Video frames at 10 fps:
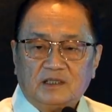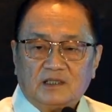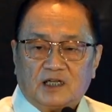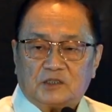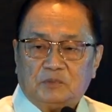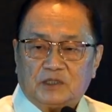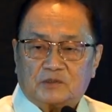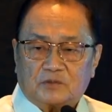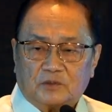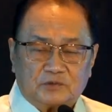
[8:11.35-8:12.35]
as being
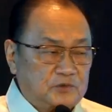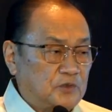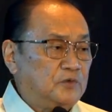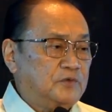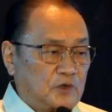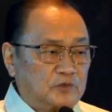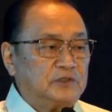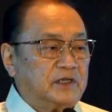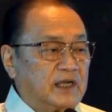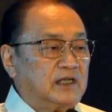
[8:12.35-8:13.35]
thrown
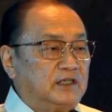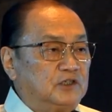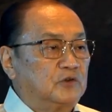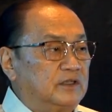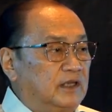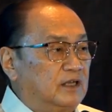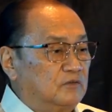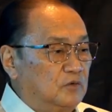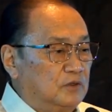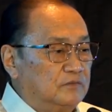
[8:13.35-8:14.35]
directly into a den of
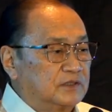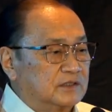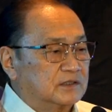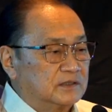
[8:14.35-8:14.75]
wolves.